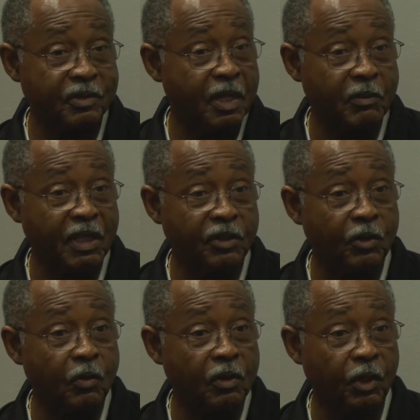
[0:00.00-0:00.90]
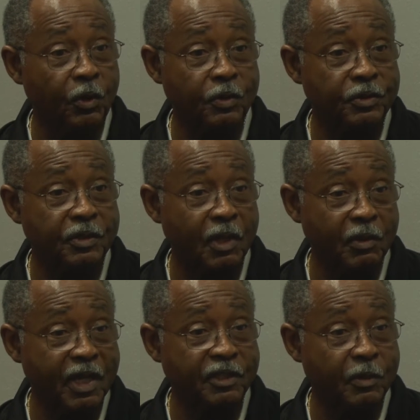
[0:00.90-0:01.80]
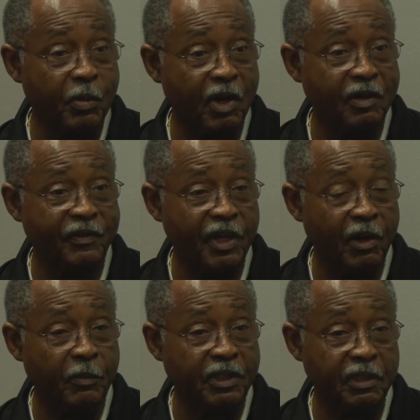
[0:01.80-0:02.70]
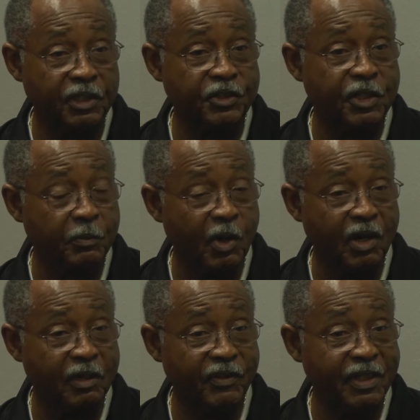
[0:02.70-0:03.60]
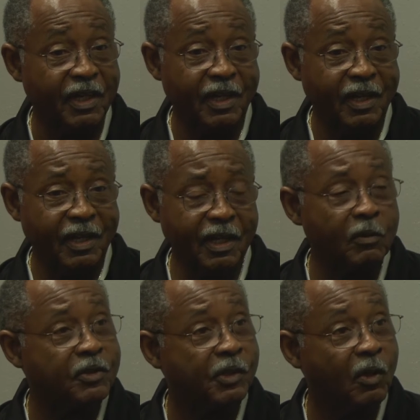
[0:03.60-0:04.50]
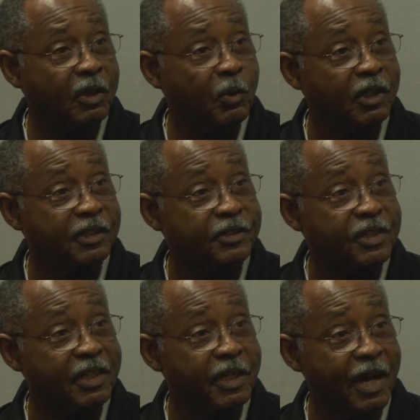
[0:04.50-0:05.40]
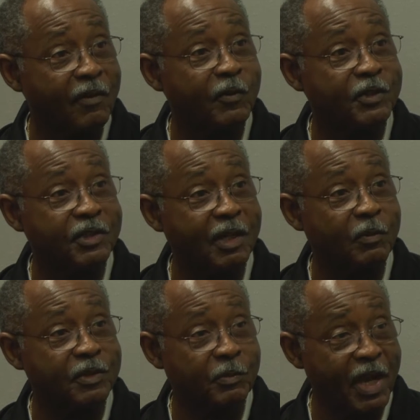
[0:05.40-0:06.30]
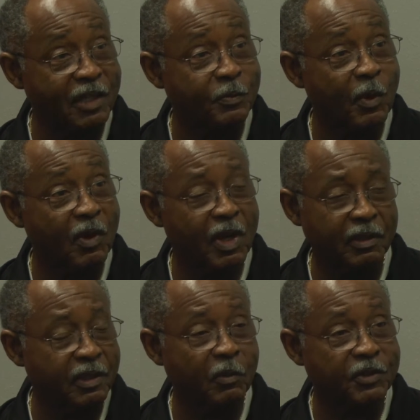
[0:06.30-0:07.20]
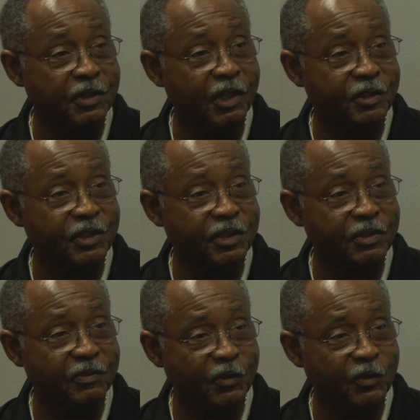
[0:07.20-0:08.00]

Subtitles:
They make their own clothes. So that's a part of the artistic part of it. And I wasn't the only one in the city conference that was that was an art teacher.